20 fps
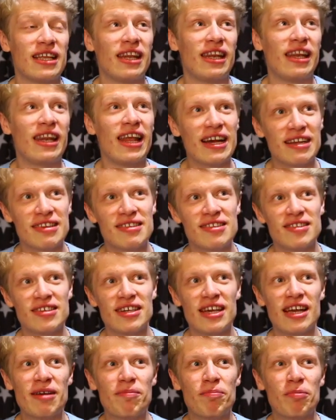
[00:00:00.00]
last
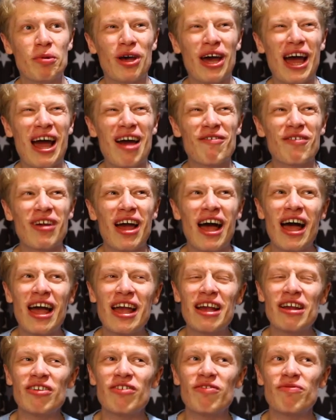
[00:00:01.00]
year, but I've
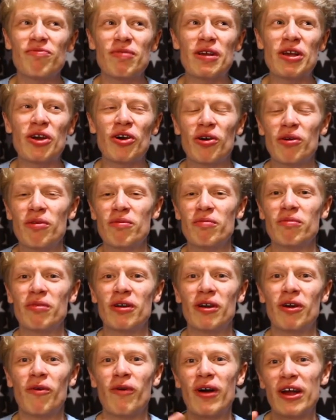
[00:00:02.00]
kind of
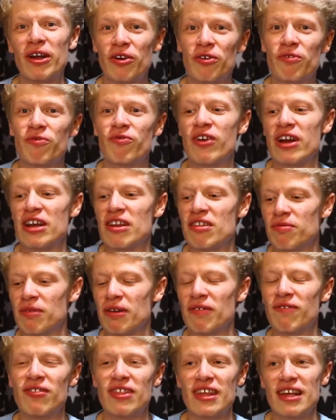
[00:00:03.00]
become quite good friends
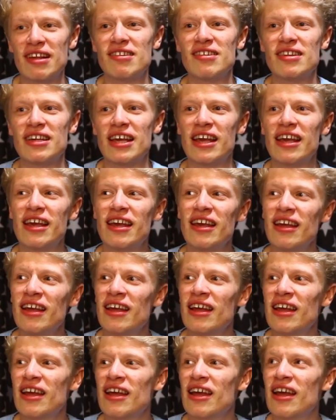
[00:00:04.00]
with this year.
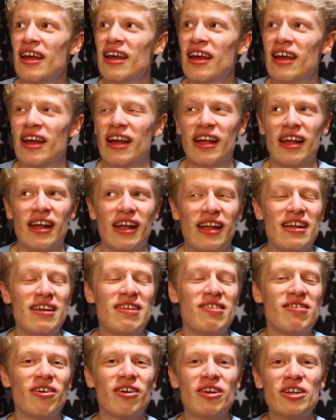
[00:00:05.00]

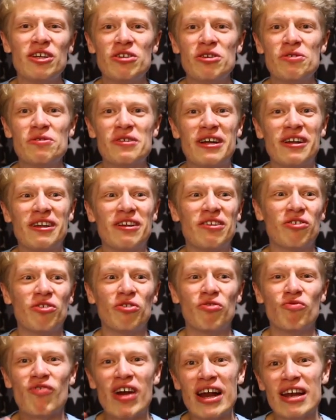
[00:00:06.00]
He's got a YouTube channel, he's
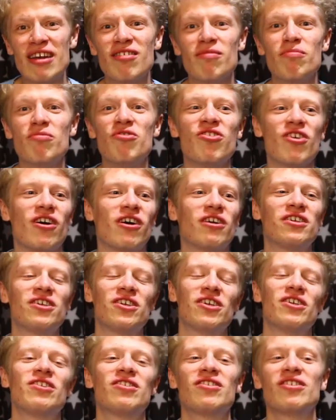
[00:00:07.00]
called Random Josh.
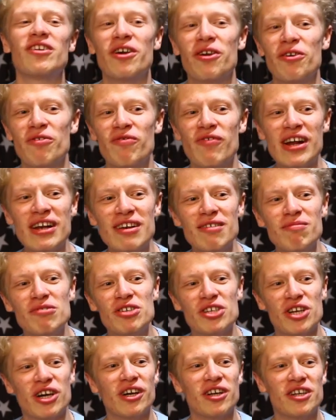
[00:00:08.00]
So Random
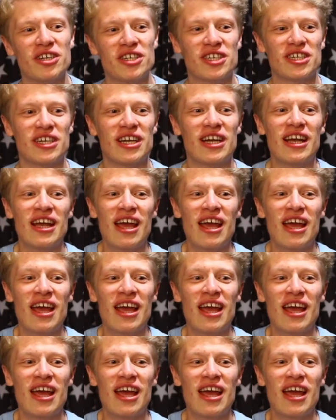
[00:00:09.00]
Josh